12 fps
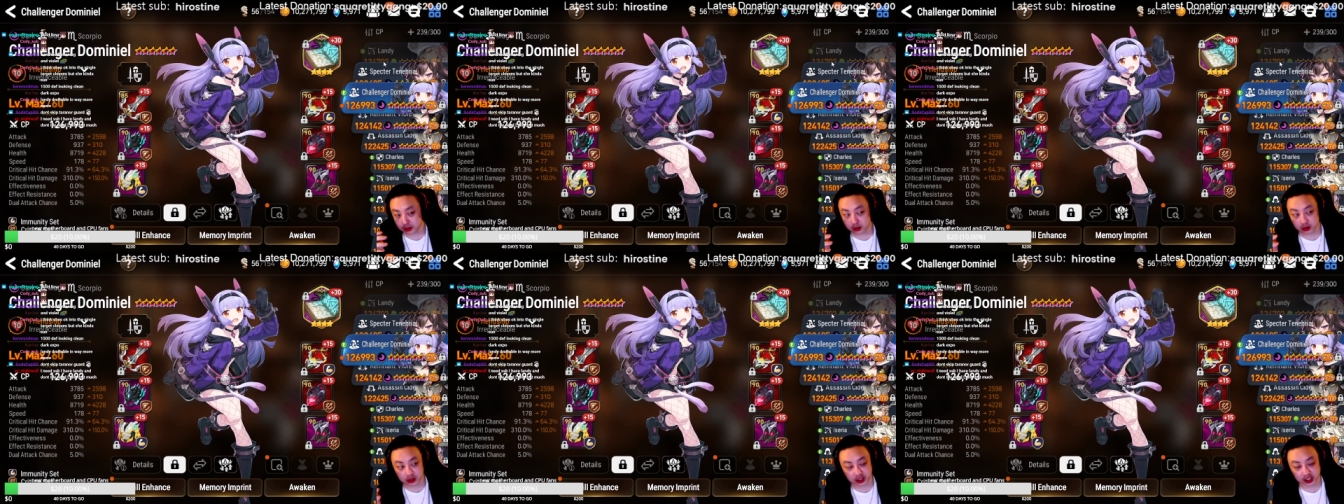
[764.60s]

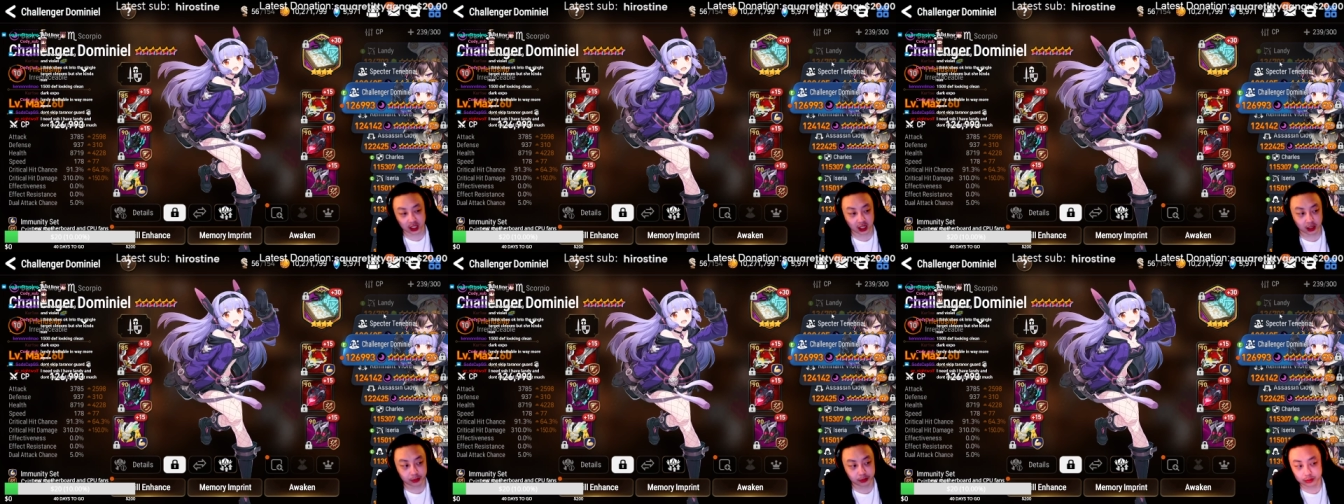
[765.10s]
Cidd,
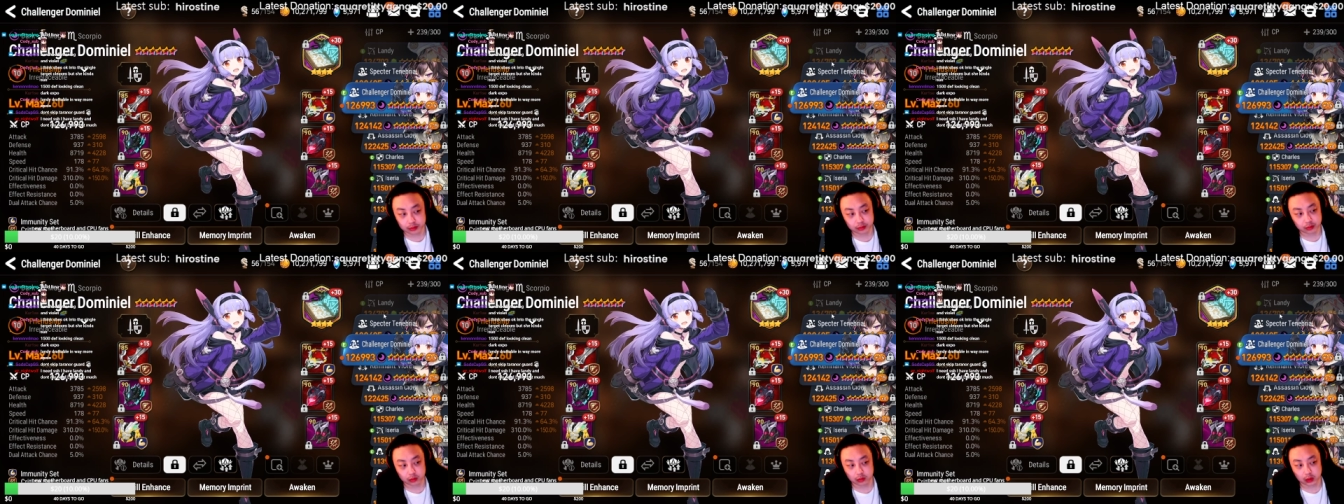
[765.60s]

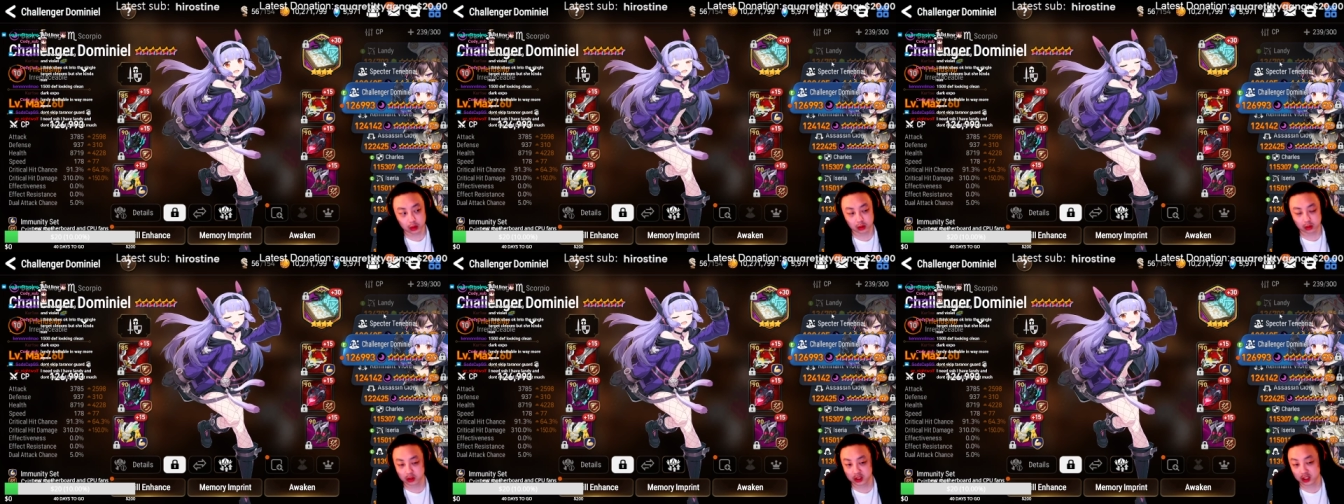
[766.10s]

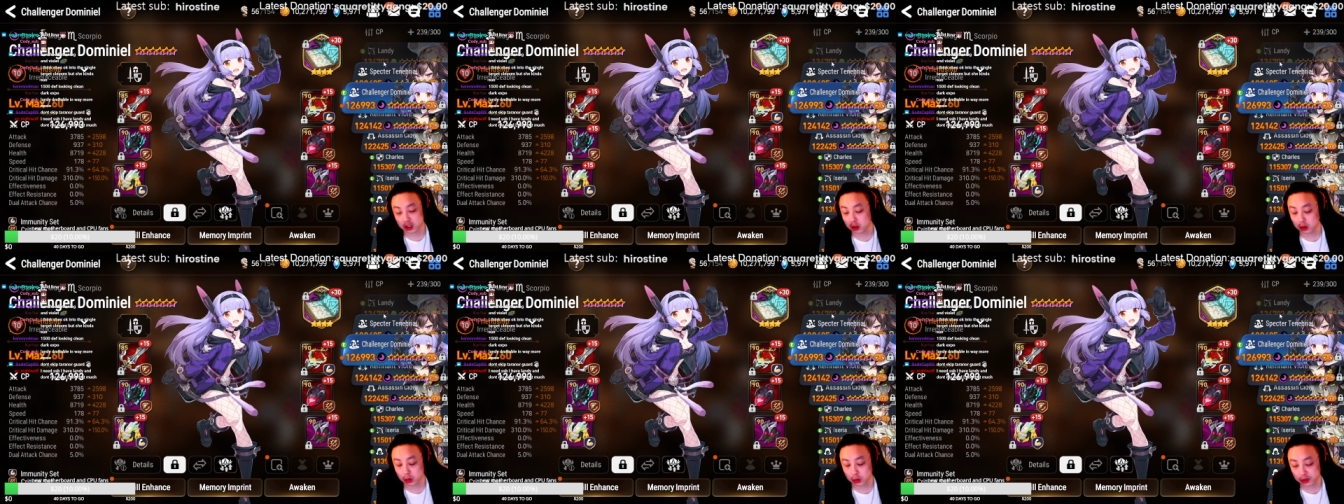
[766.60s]

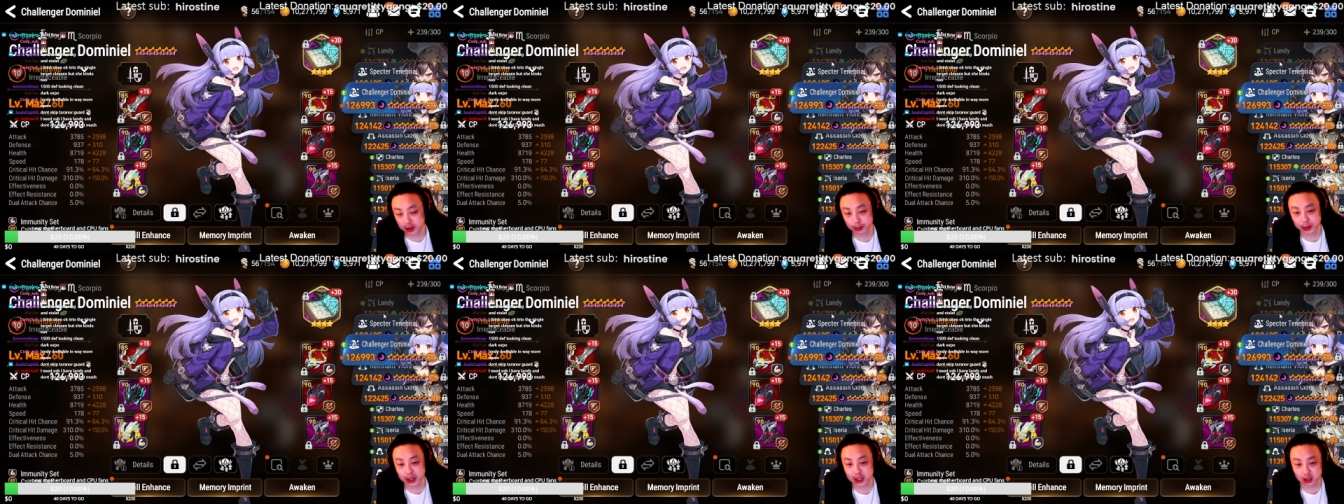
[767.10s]
still the
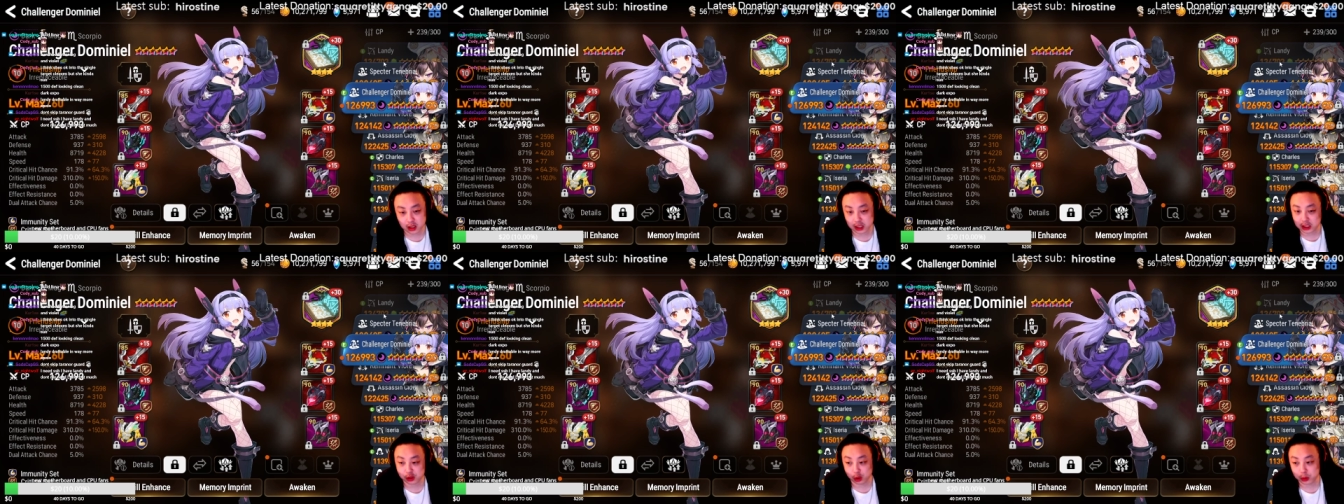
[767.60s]
best like
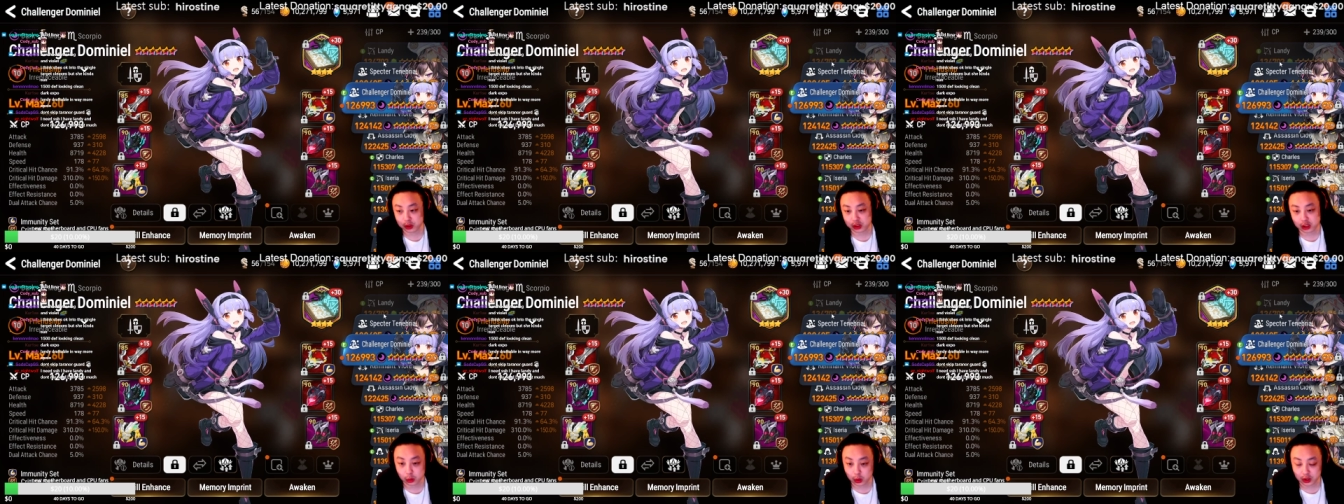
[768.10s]
Soulburn
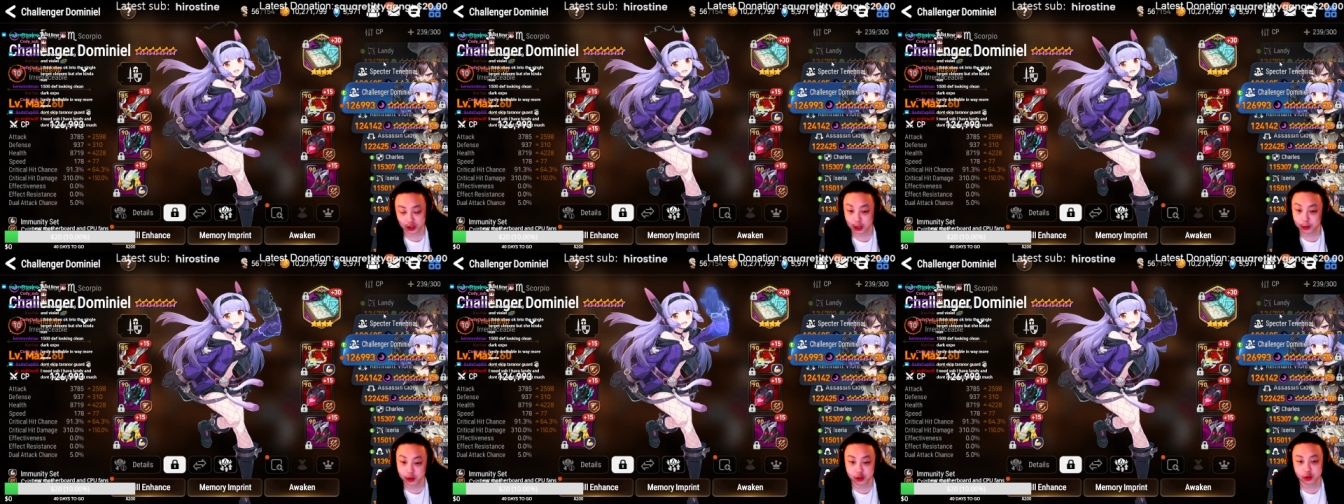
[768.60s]
skill 1
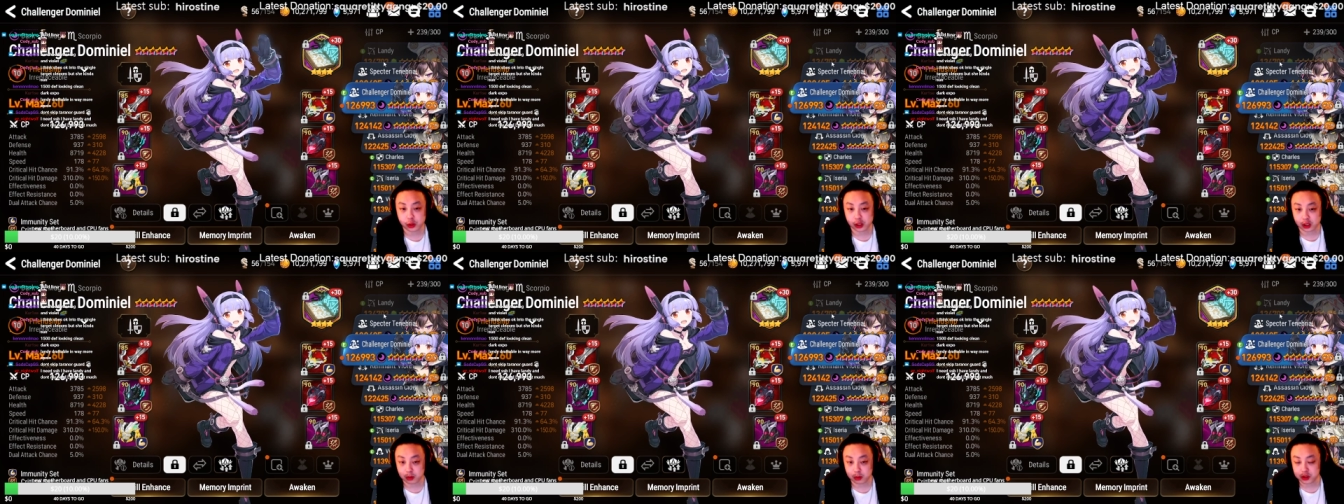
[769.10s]
damage when it
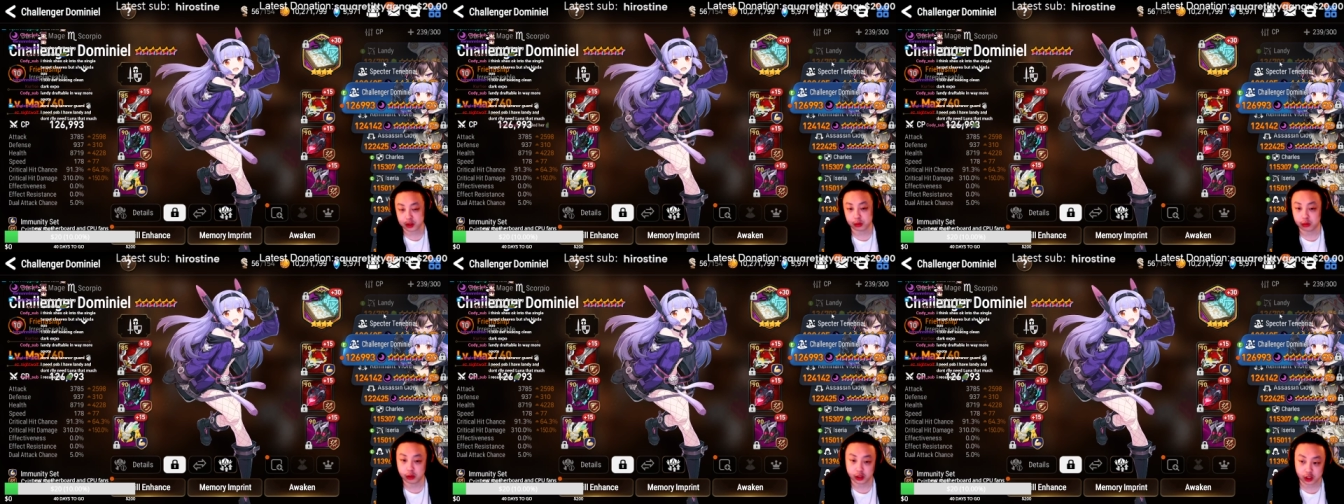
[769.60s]
comes to
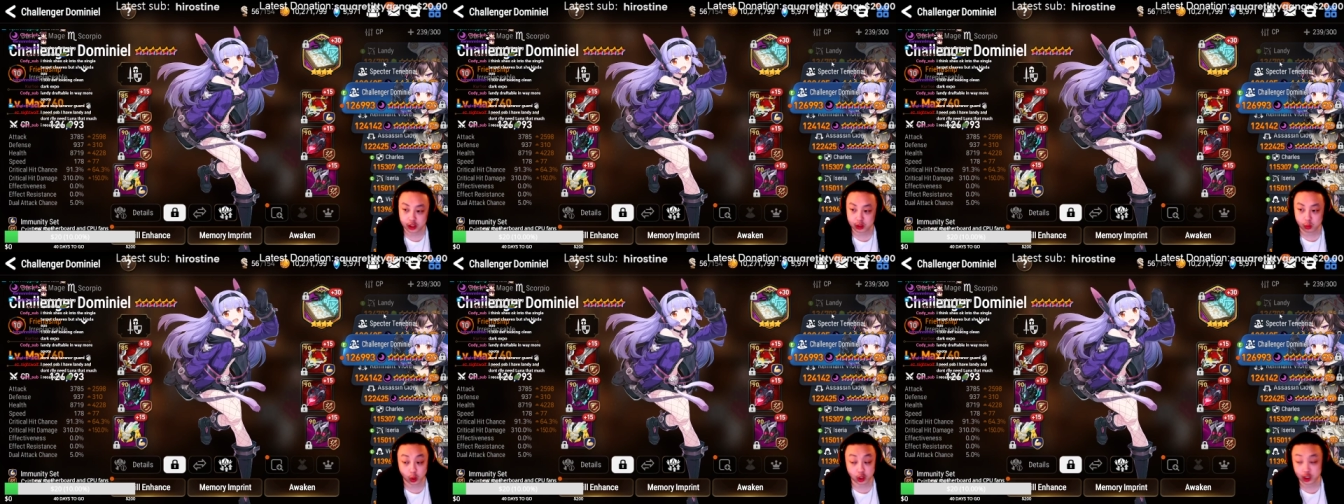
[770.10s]
like just
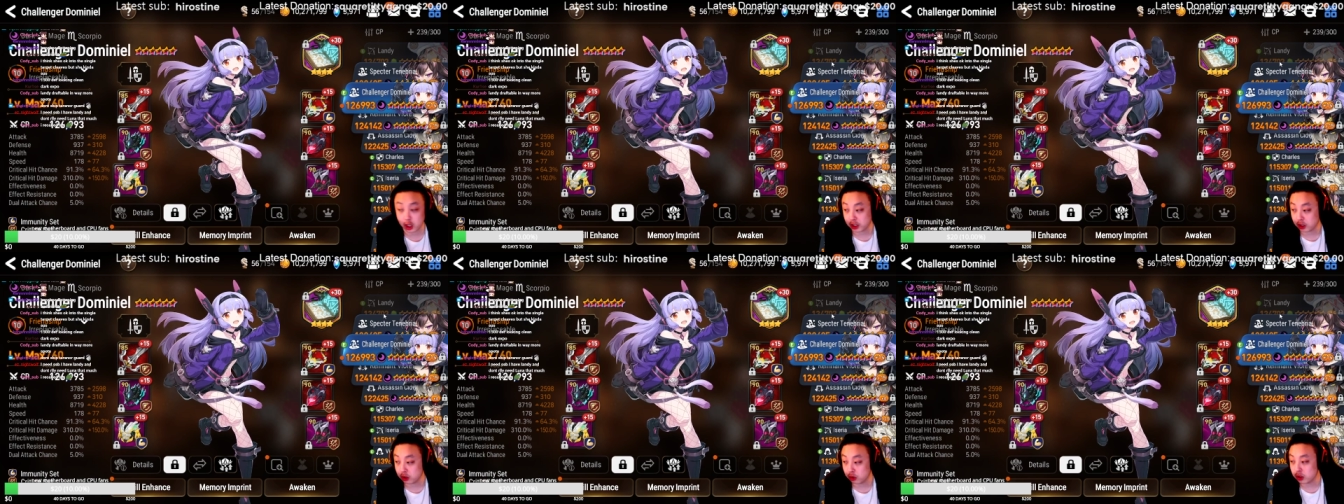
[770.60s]
one-shotting a
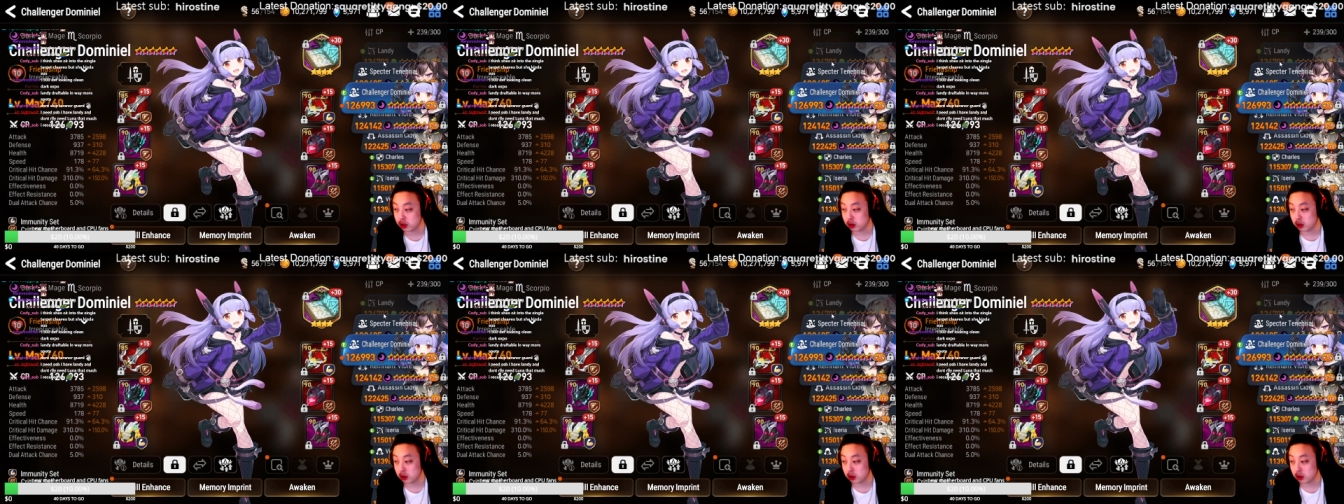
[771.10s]
unit.